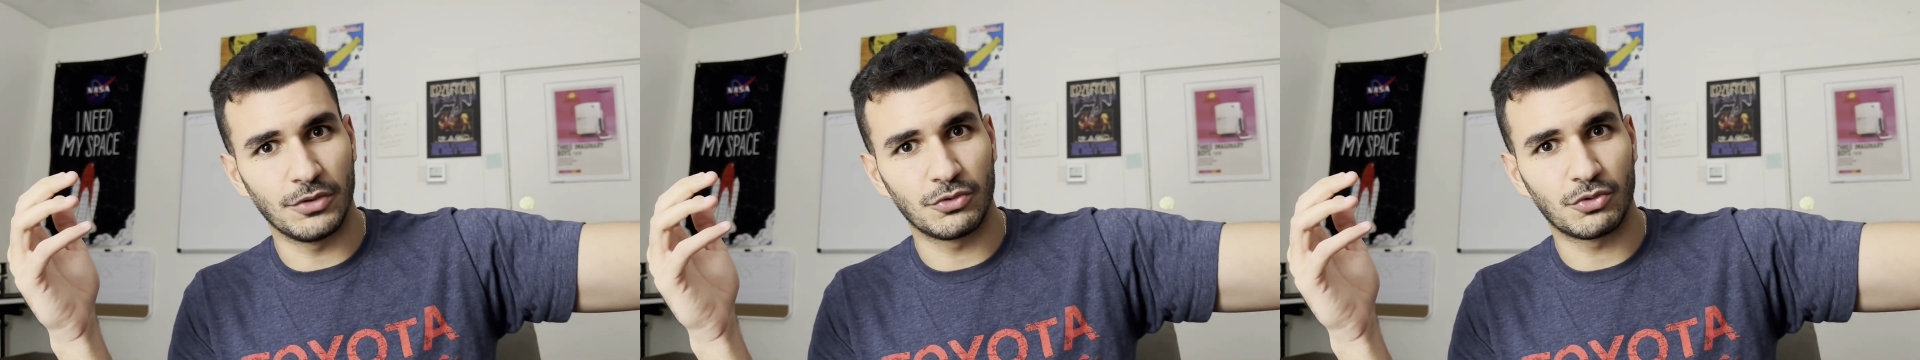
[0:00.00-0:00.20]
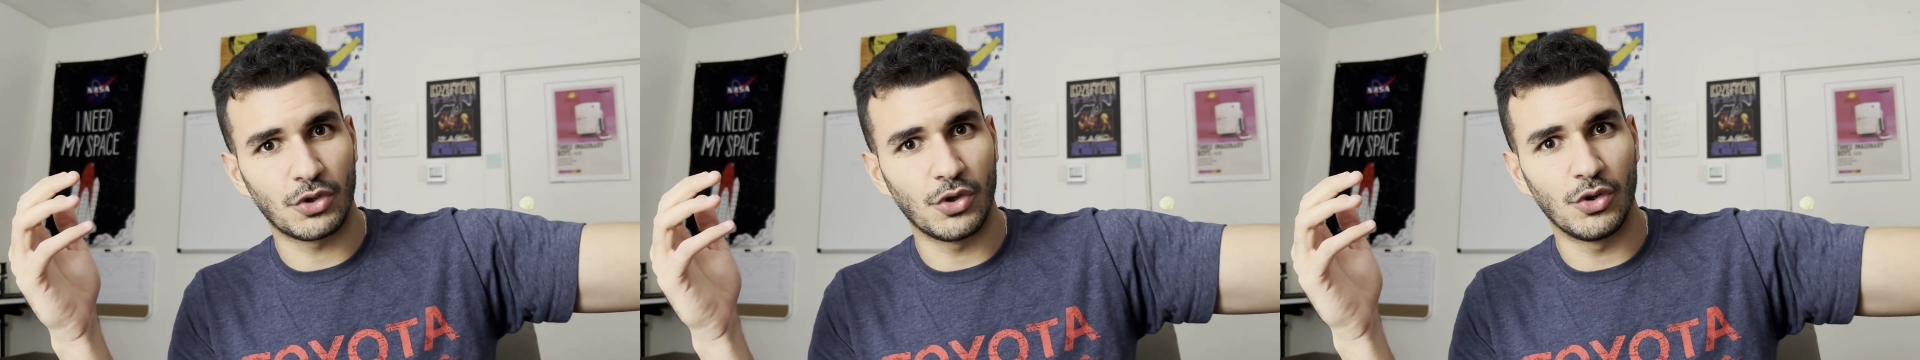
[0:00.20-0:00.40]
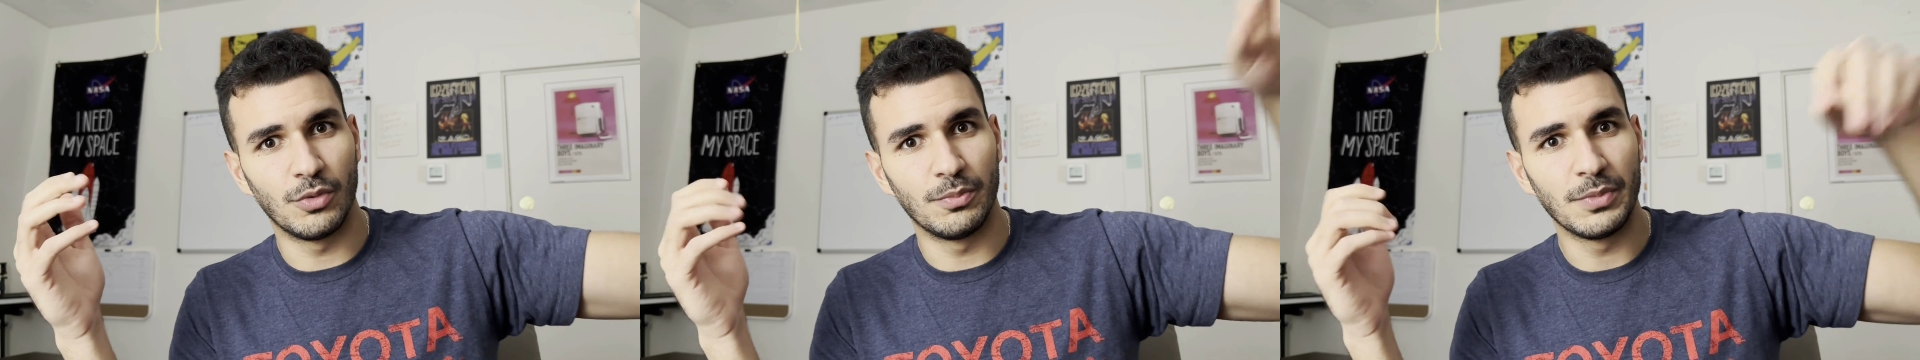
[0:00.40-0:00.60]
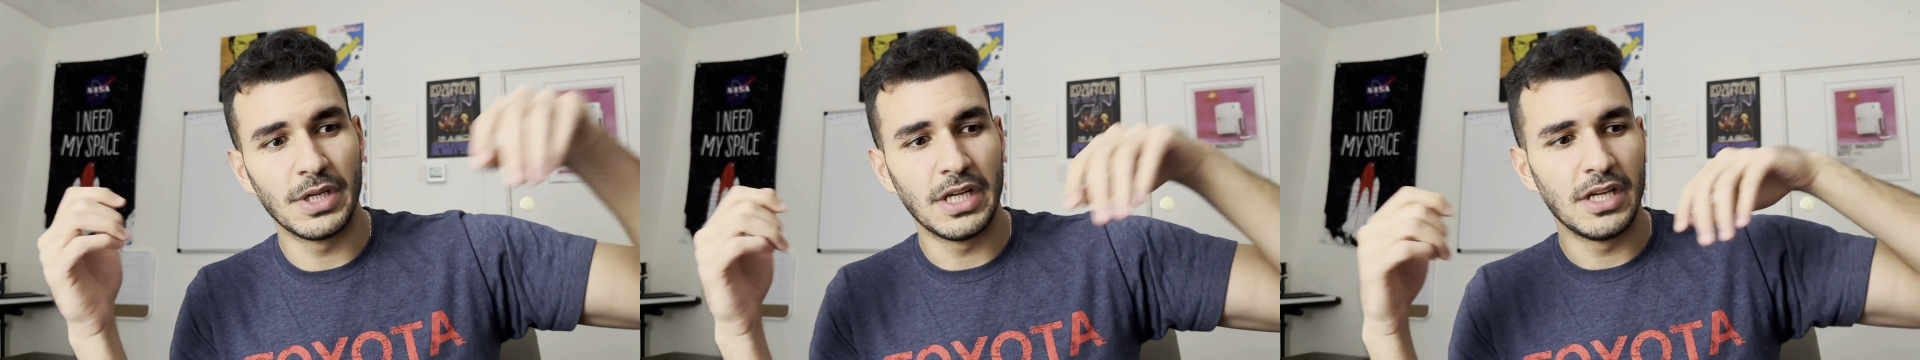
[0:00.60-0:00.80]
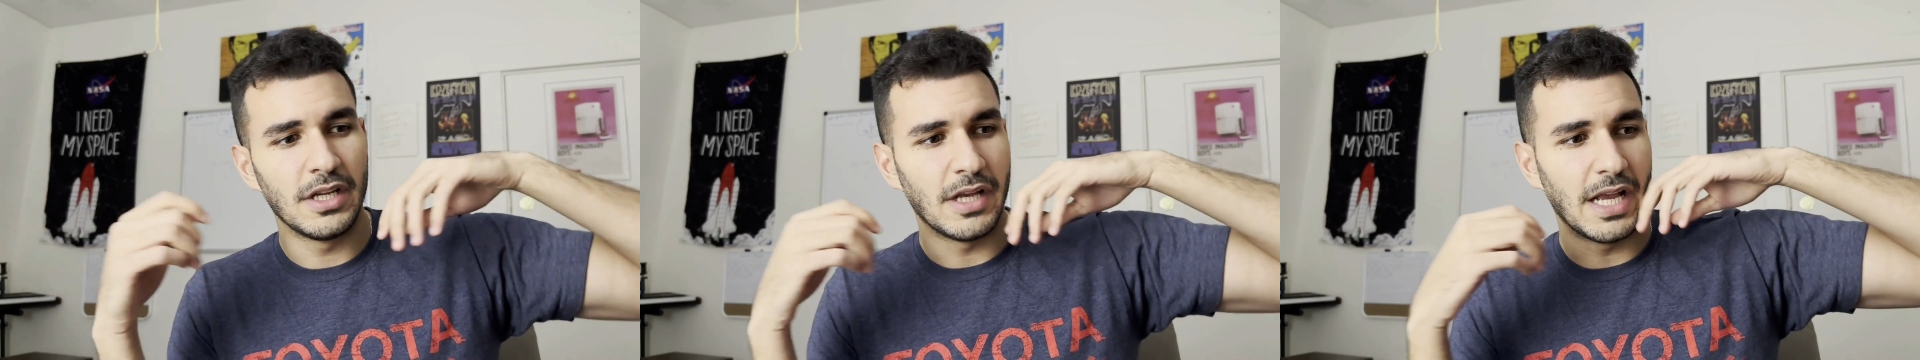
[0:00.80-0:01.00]
Chrome,
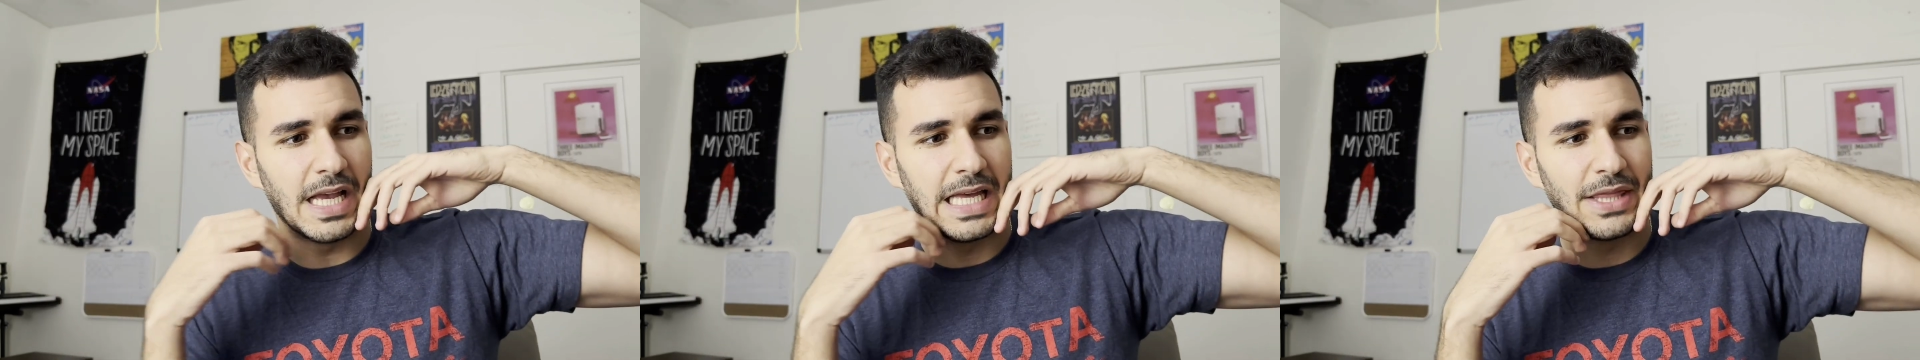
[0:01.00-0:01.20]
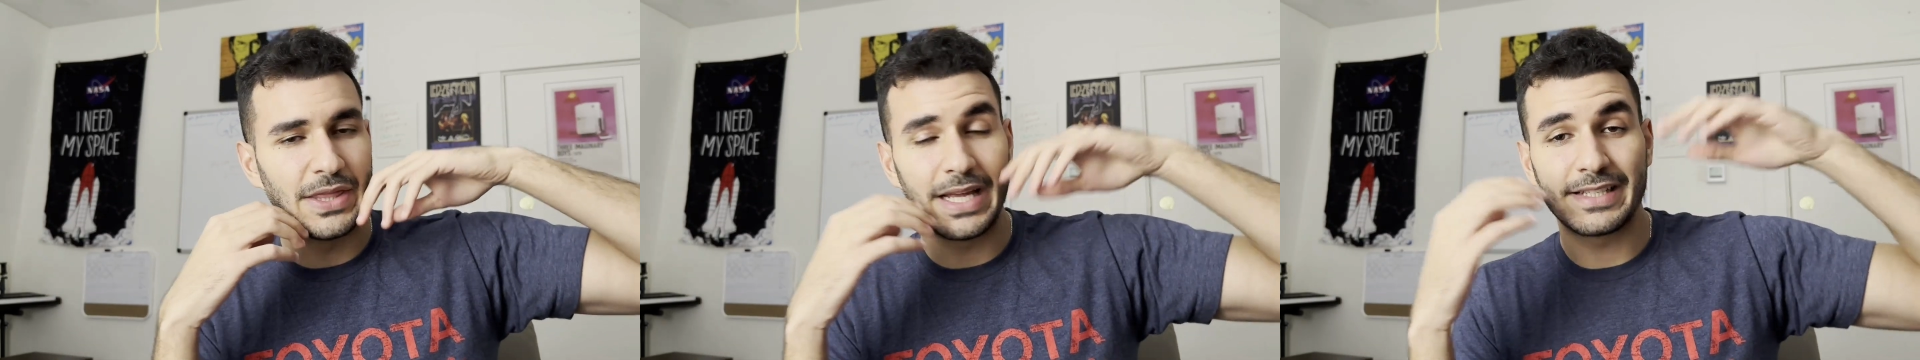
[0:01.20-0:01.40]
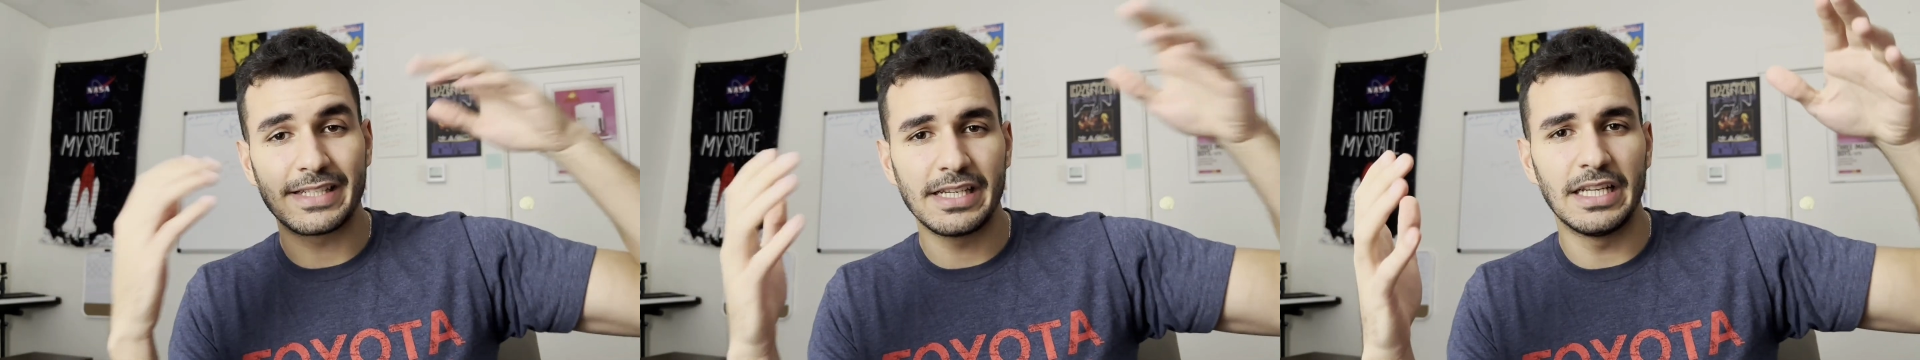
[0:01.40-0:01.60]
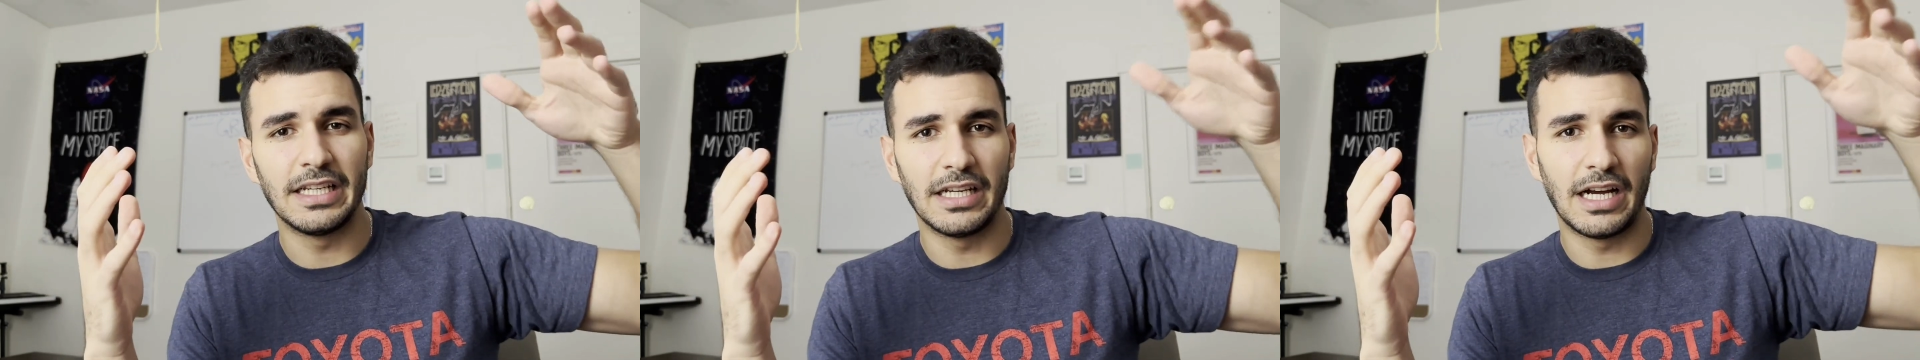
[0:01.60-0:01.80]
and that's it.